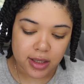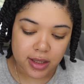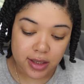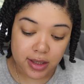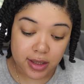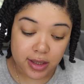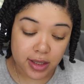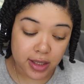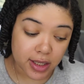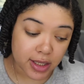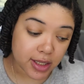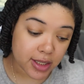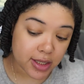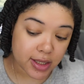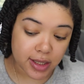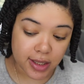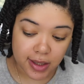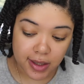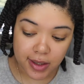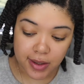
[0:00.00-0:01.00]

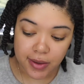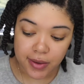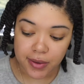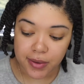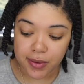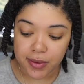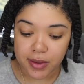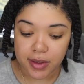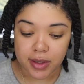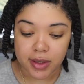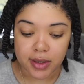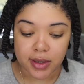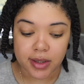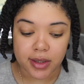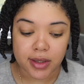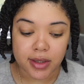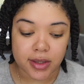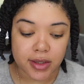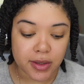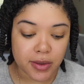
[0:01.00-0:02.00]
Seriously though,
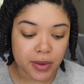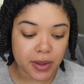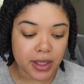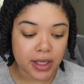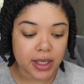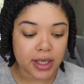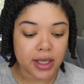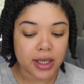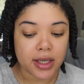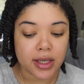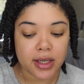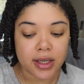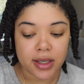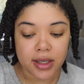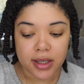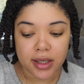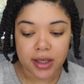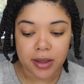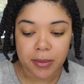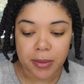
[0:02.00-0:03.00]
doing
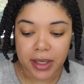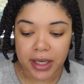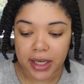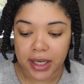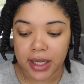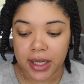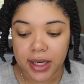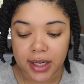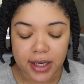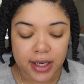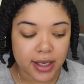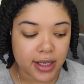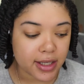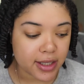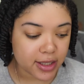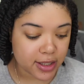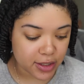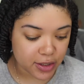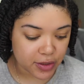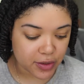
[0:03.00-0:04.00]
my hair
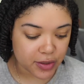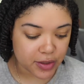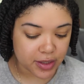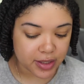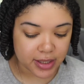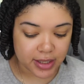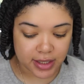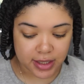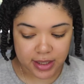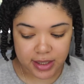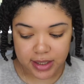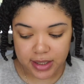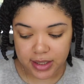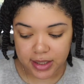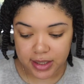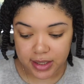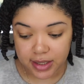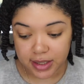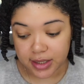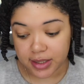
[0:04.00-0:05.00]
literally
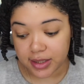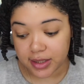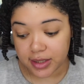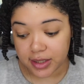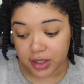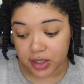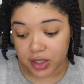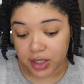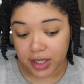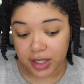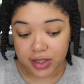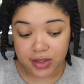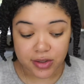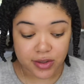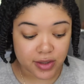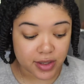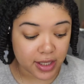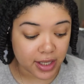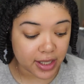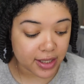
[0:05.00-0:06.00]
is such an
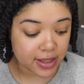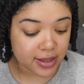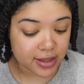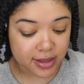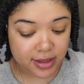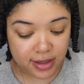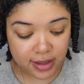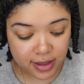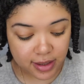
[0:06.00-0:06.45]
exercise.